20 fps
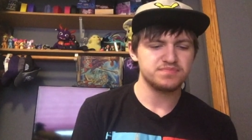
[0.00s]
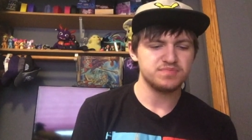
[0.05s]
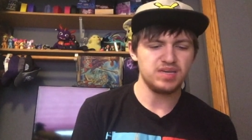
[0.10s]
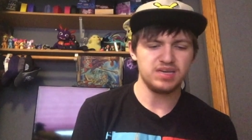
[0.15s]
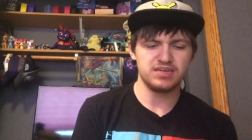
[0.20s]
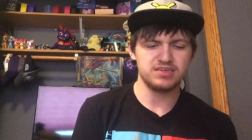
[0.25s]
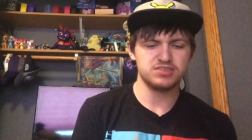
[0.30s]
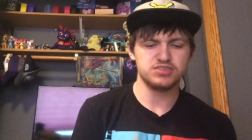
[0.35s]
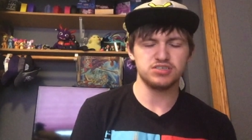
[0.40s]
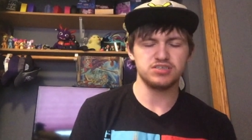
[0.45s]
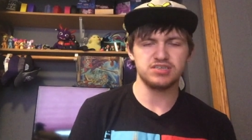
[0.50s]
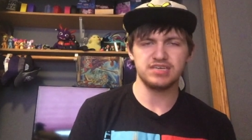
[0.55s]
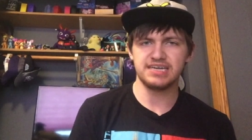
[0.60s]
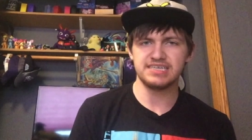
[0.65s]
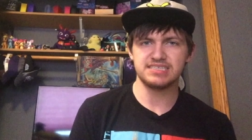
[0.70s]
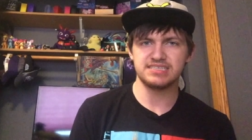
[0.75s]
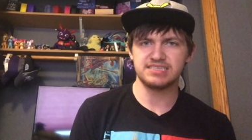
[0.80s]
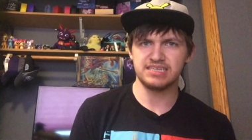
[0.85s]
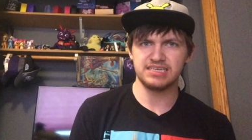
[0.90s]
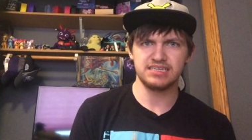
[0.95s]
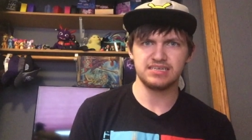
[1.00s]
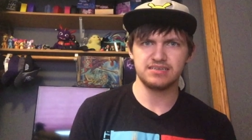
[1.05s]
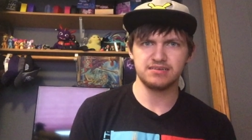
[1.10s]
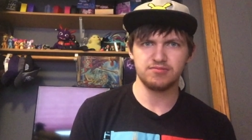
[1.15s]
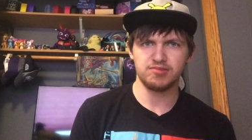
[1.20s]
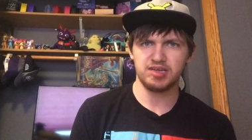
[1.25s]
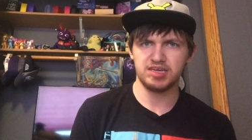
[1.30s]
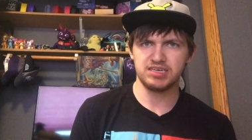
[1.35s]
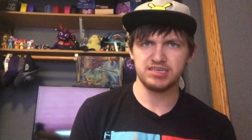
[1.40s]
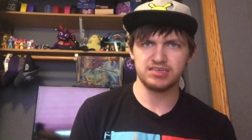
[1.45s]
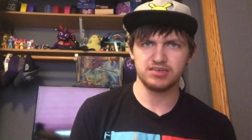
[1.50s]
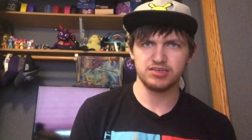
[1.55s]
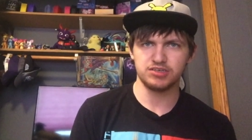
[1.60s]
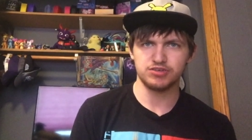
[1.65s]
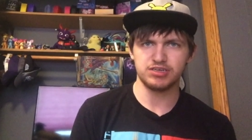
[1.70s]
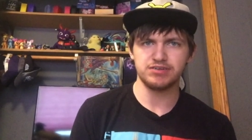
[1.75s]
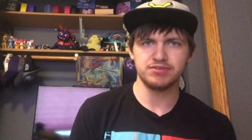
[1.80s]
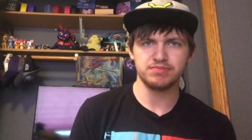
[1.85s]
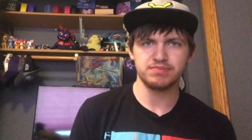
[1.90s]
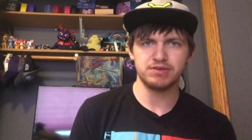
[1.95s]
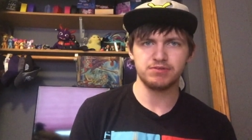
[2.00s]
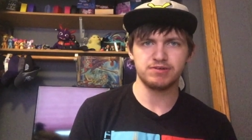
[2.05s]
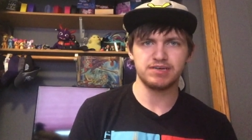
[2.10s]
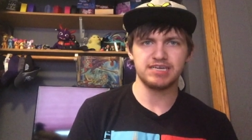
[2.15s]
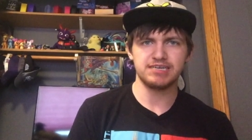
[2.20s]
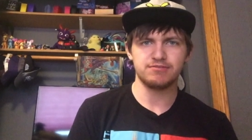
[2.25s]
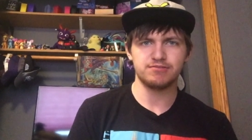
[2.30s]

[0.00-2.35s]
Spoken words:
yeah, do you guys think, like, agree with me